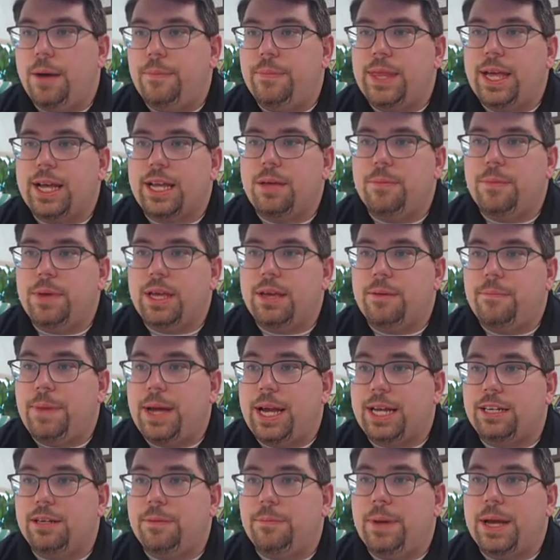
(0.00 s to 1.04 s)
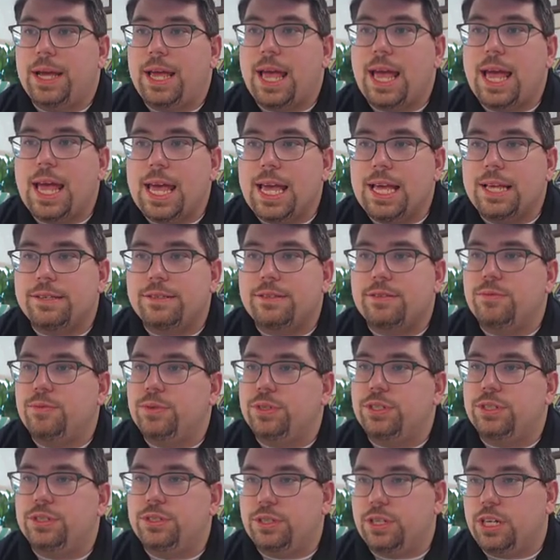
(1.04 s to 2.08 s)
That can be impacted by ACE,
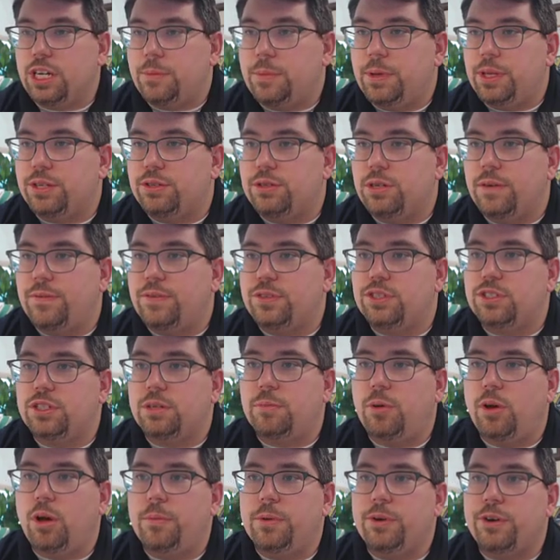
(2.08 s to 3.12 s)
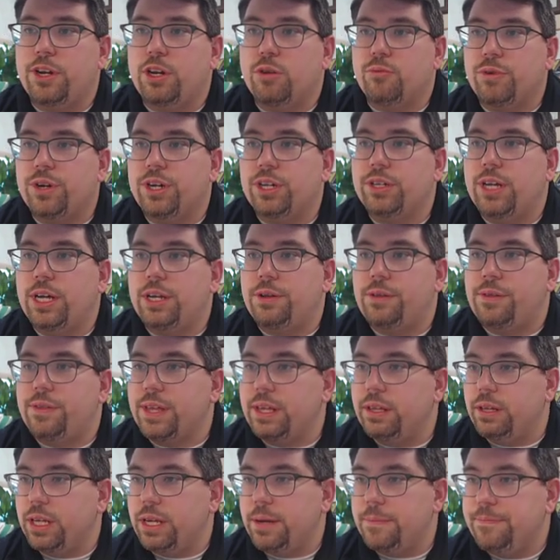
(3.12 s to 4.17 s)
which is going to be the surface of the pulmonary and renal
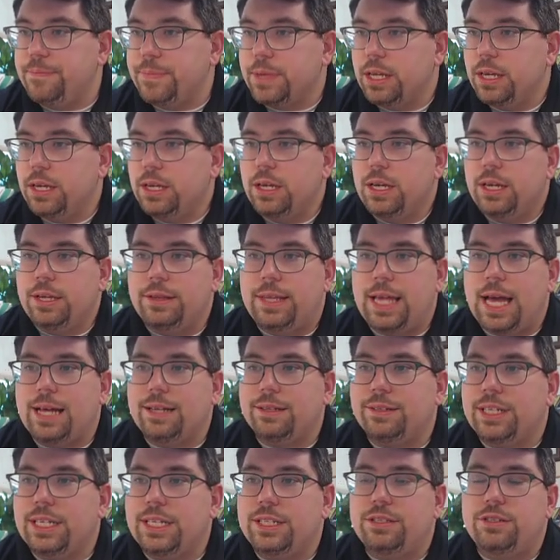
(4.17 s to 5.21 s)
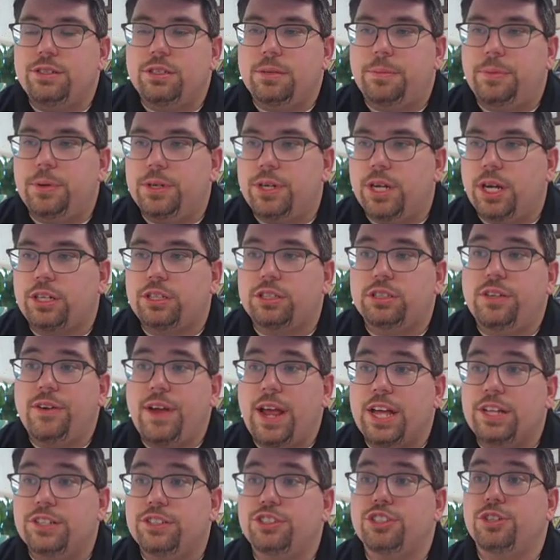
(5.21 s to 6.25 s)
endothelium. That leads to the production of
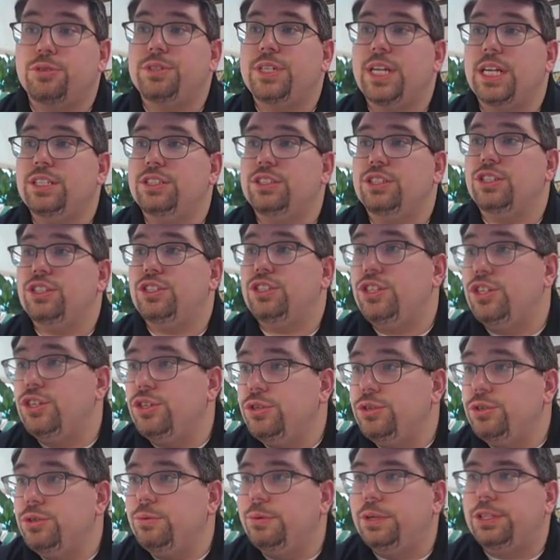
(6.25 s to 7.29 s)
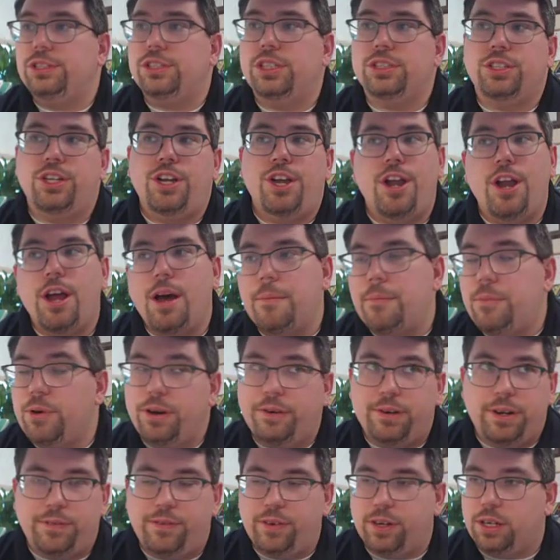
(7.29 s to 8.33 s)
angiotensin 2, which does a number
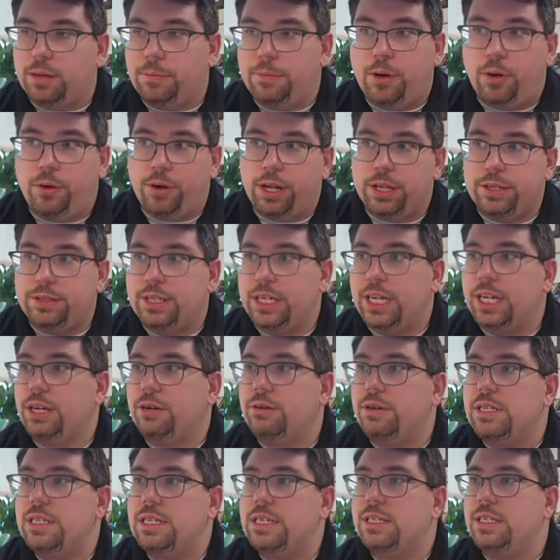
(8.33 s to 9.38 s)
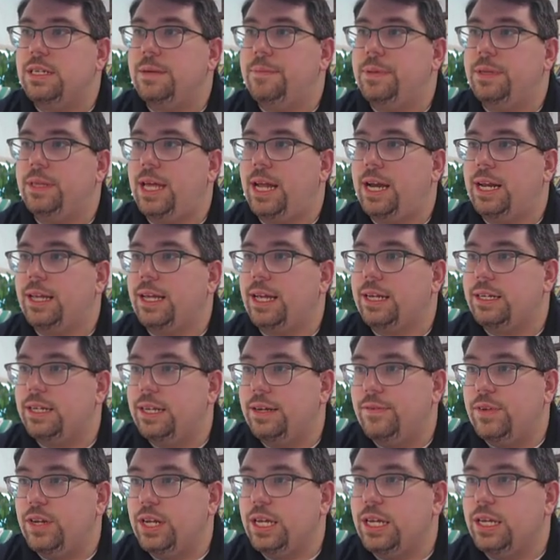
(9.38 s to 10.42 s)
of different components. It increases sympathetic
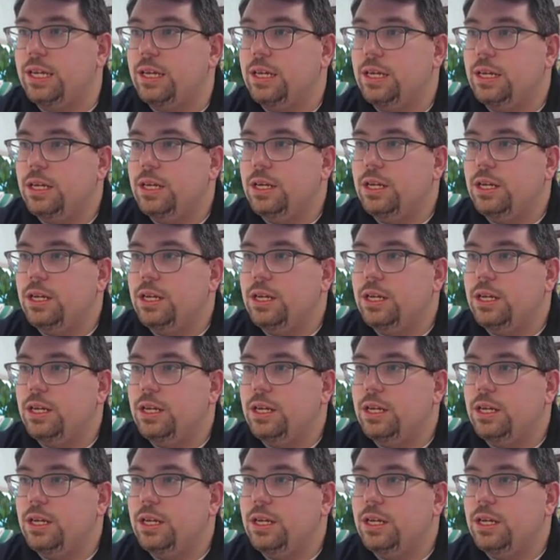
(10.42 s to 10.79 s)
activity.